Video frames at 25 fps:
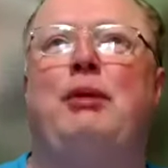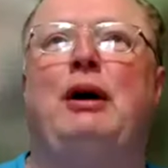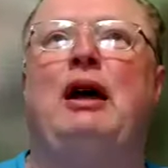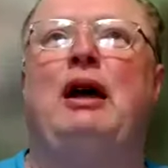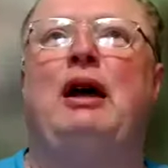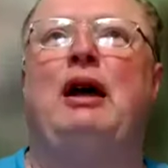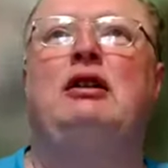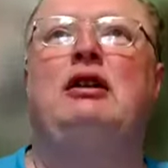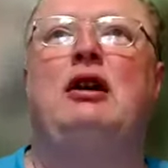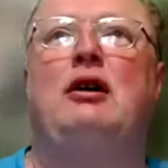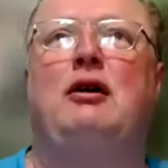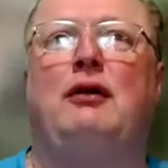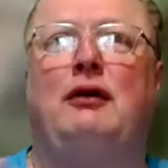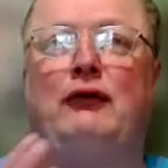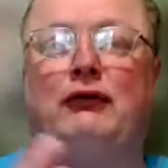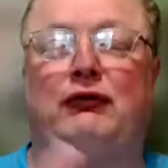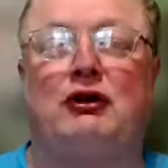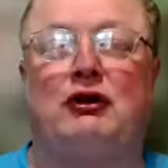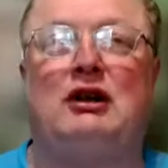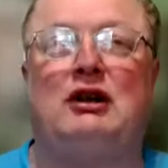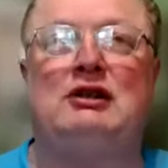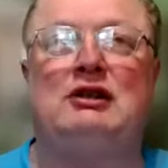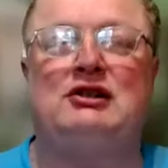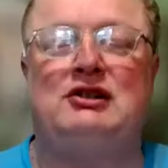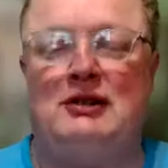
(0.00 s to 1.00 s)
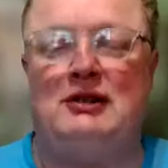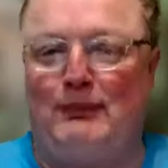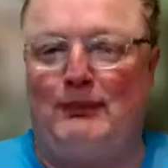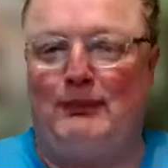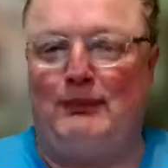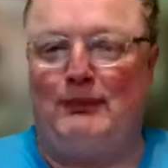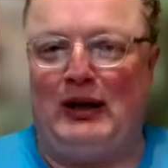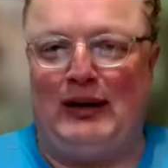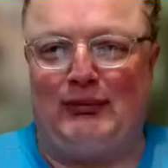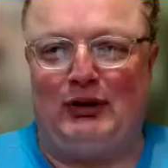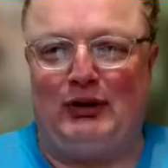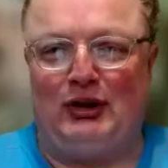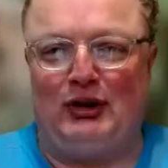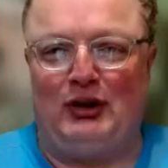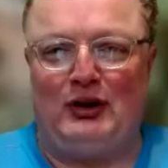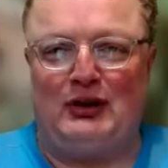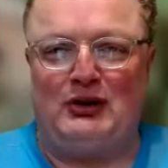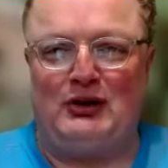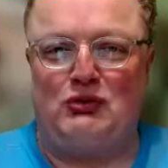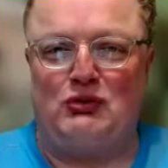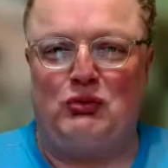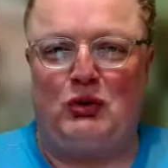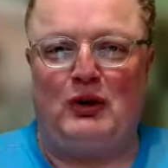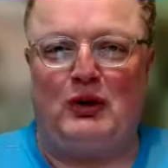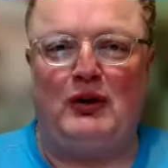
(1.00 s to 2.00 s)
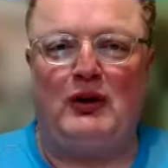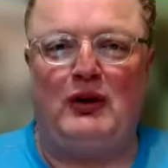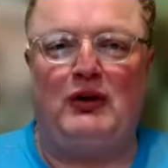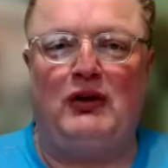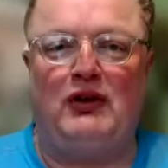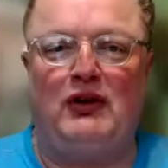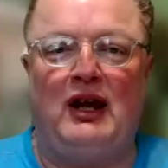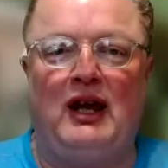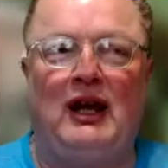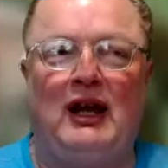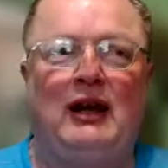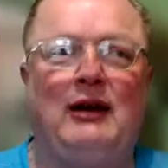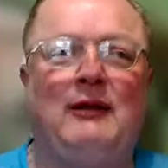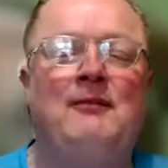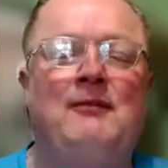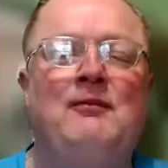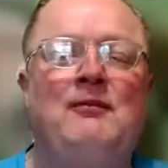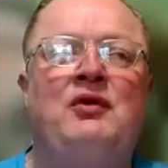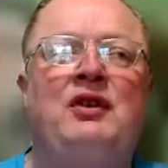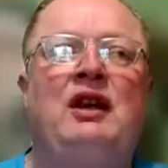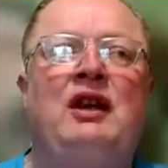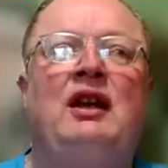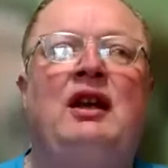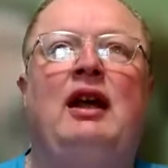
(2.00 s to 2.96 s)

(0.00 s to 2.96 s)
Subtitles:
But no, the frosted Pop Tarts were the thing.